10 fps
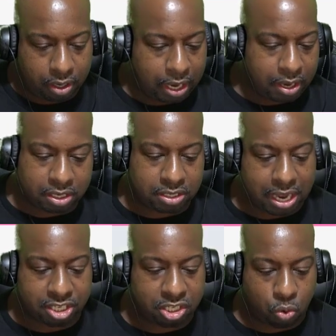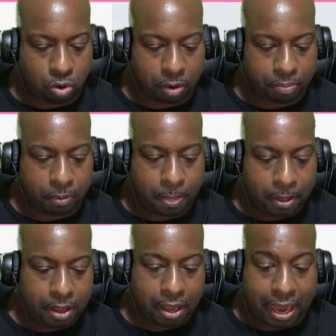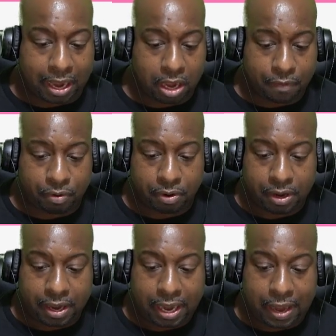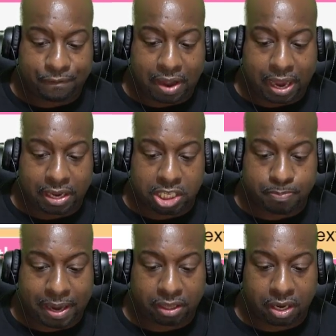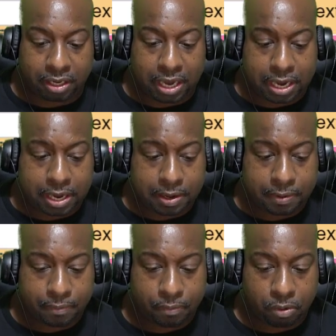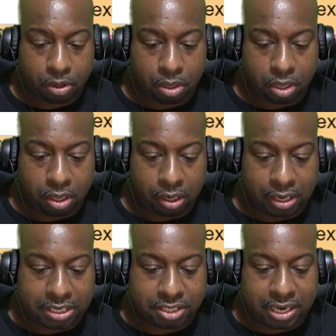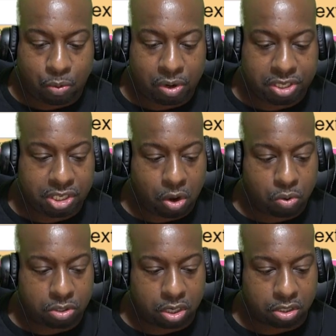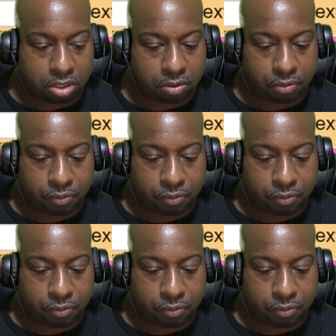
it does not show up. However, if I inspect it again, let's see what it shows us.